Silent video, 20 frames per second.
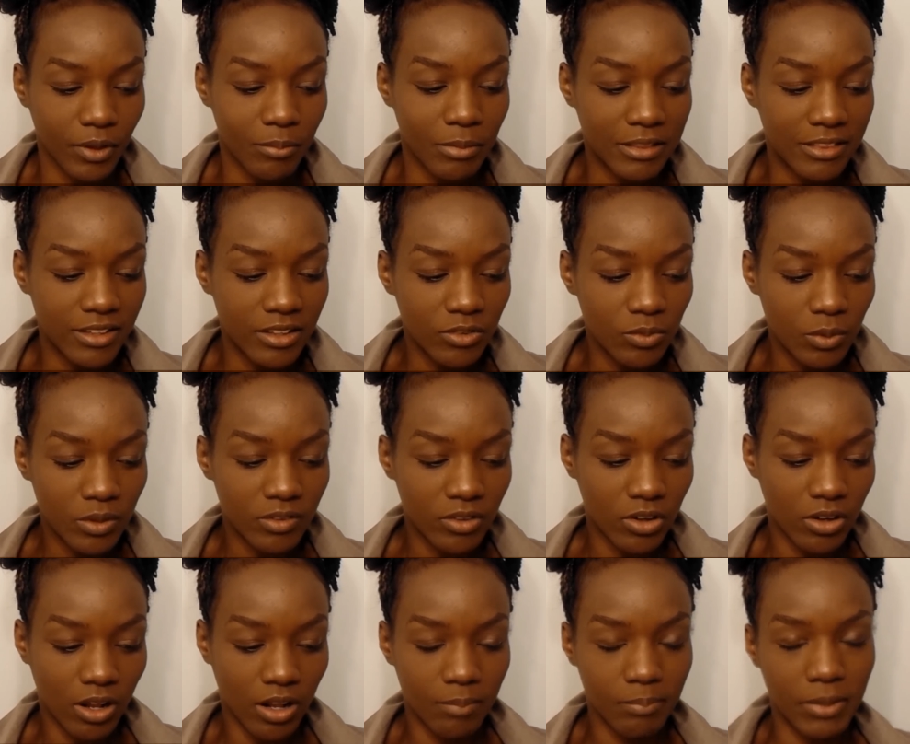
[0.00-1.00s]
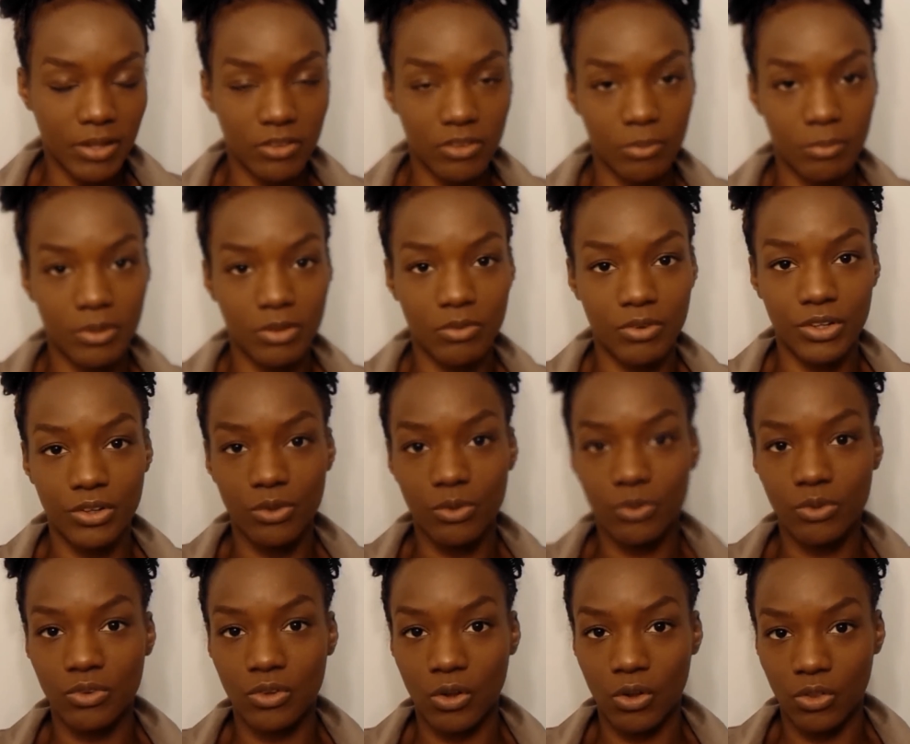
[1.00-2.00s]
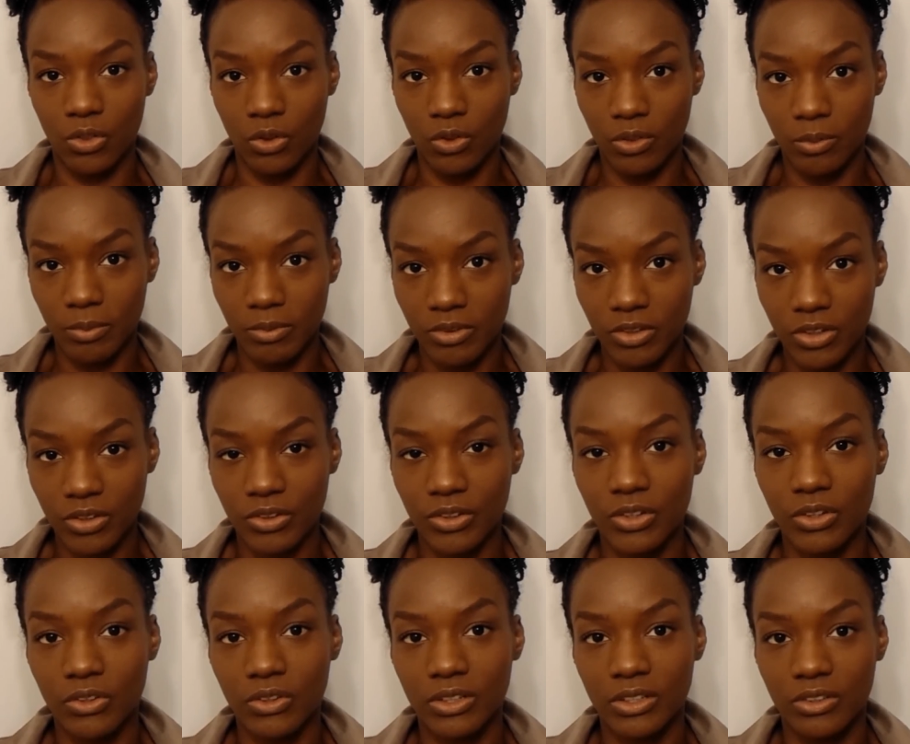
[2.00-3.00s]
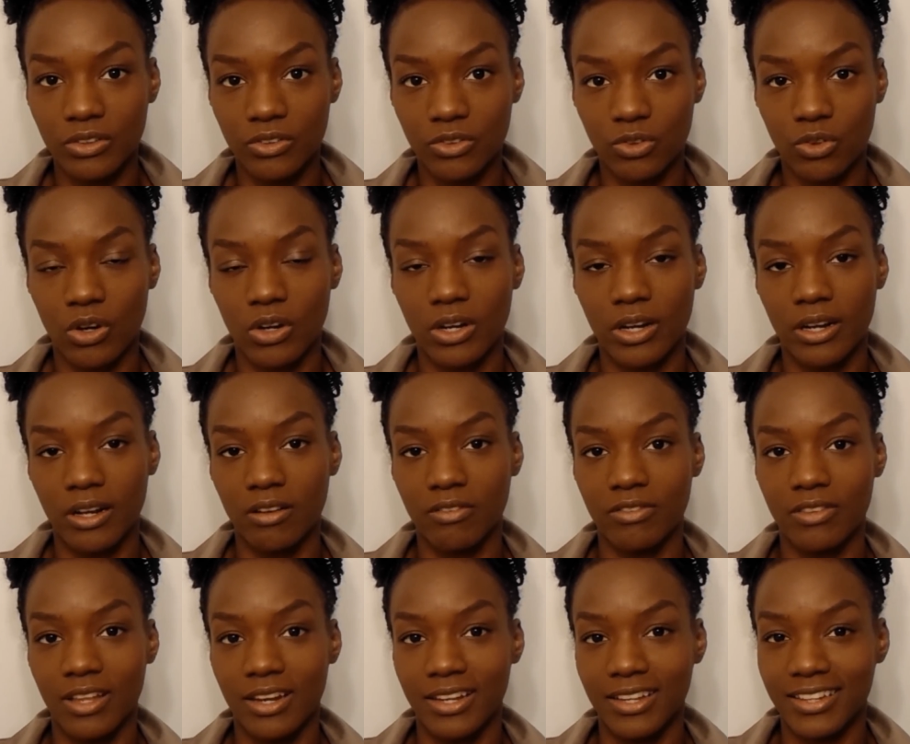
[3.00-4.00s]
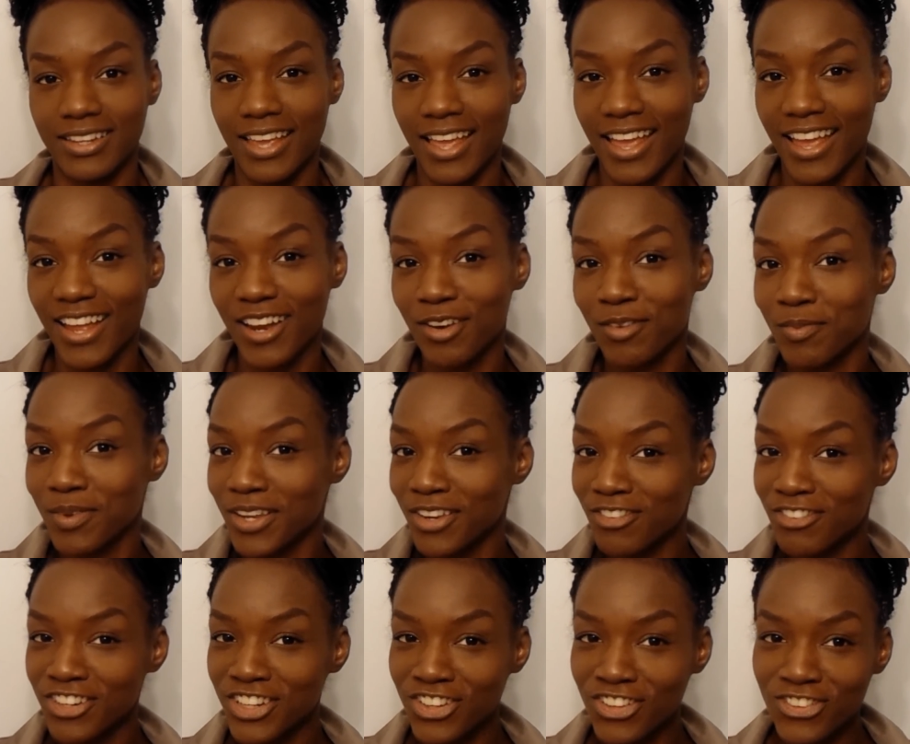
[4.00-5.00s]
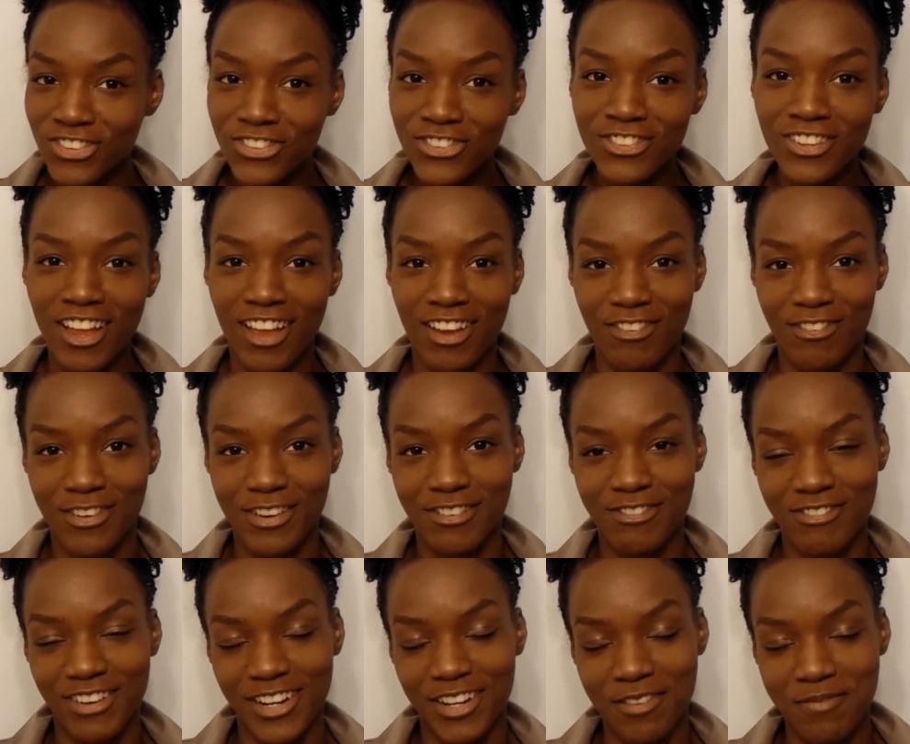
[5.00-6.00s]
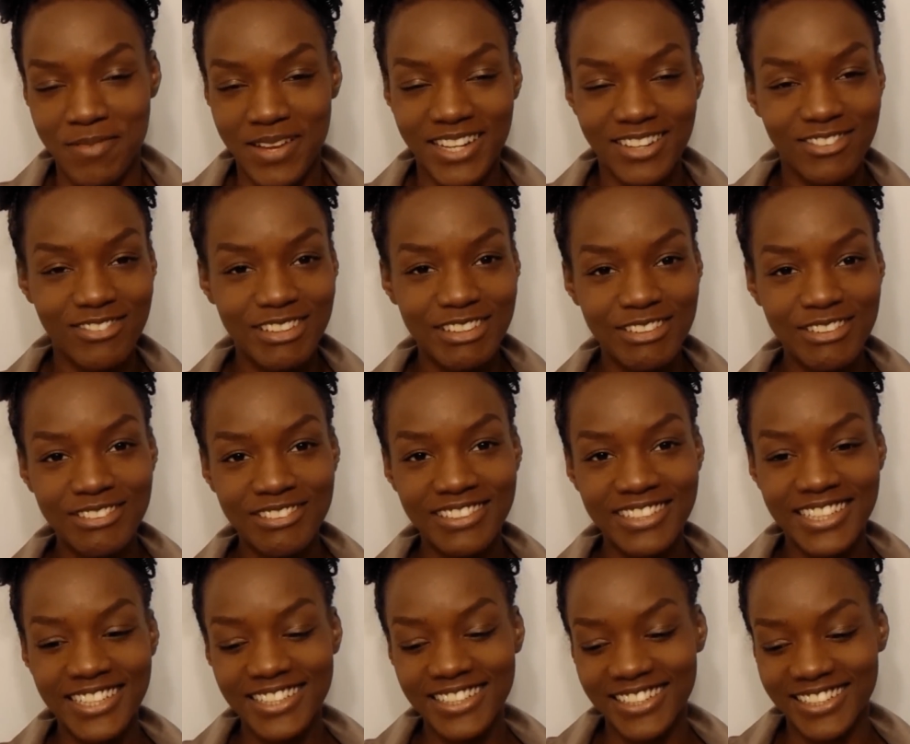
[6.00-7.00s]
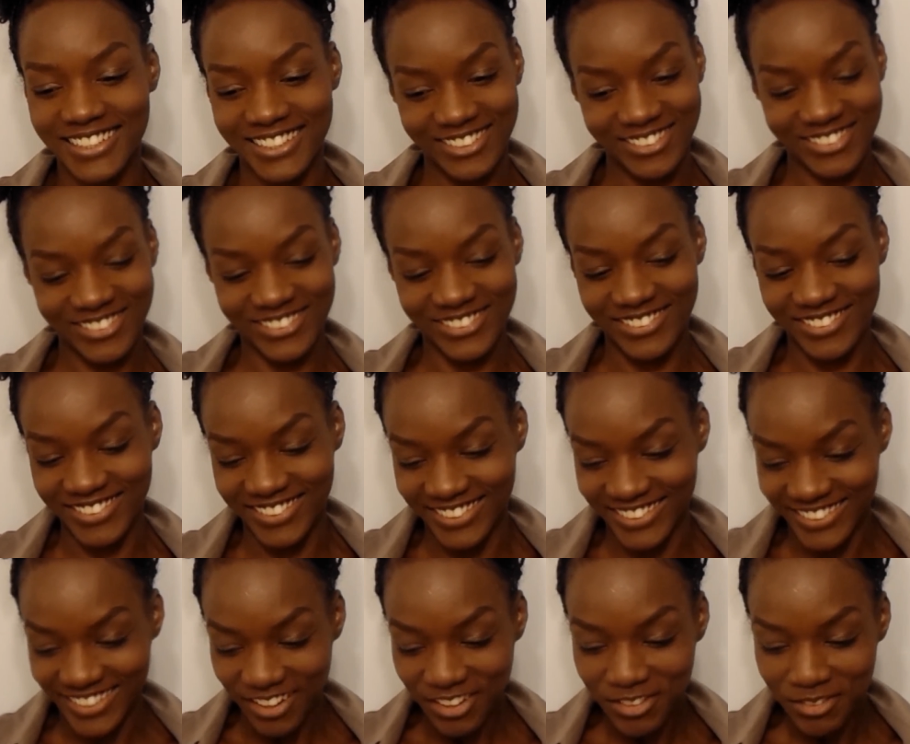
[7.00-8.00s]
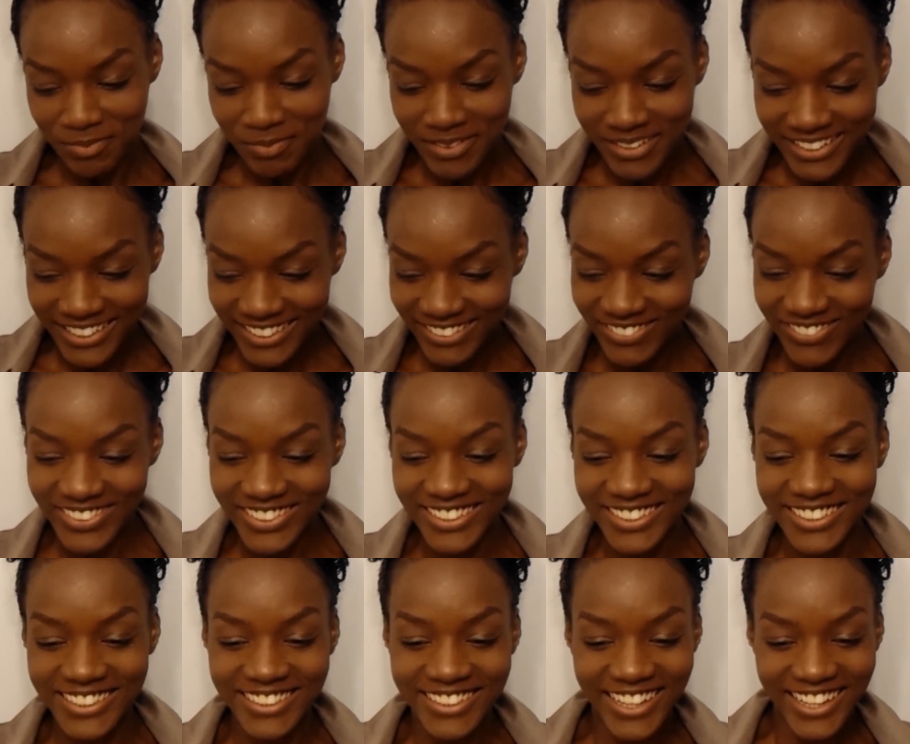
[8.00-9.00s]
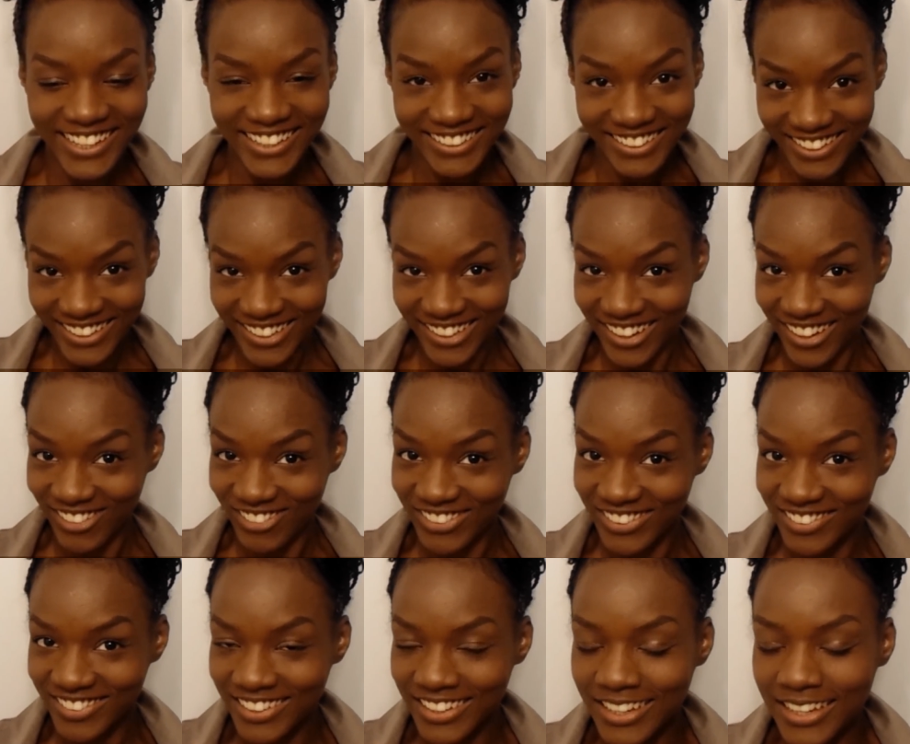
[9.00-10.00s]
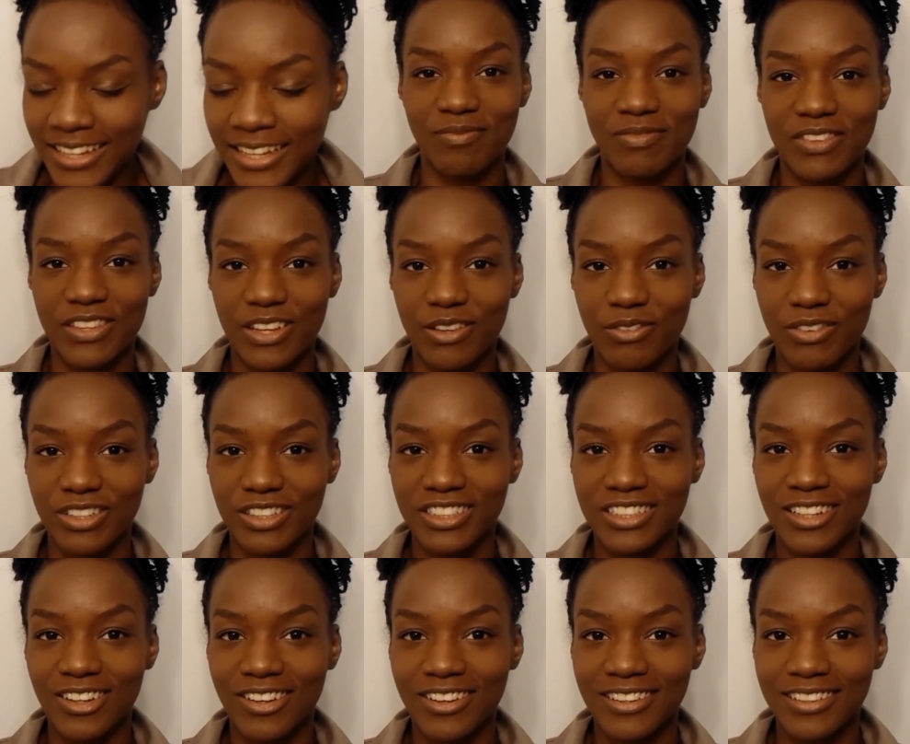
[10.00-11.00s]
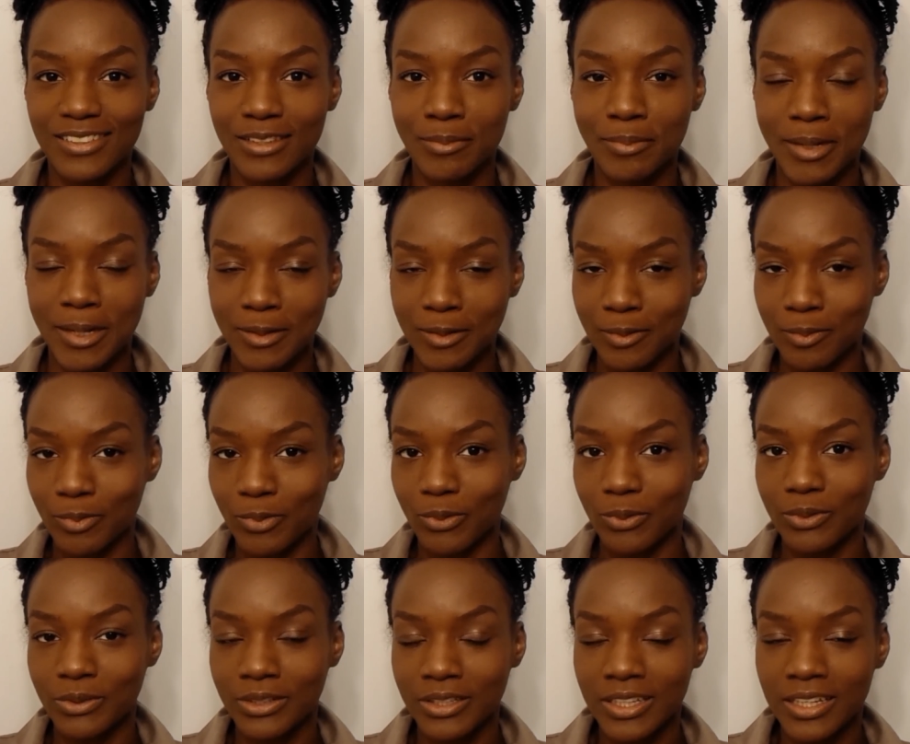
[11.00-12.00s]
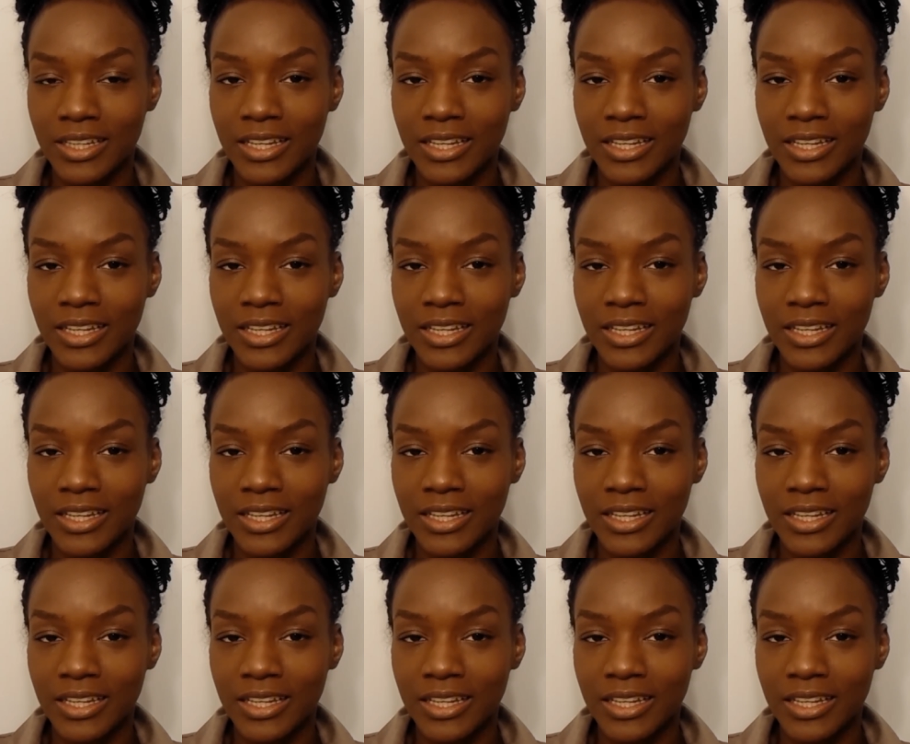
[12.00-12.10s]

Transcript: but these ones are not meant to be reused, although the material is strong enough that it can be reused. I wouldn't recommend reusing it unless you're desperate one day like I was. They really are dependable.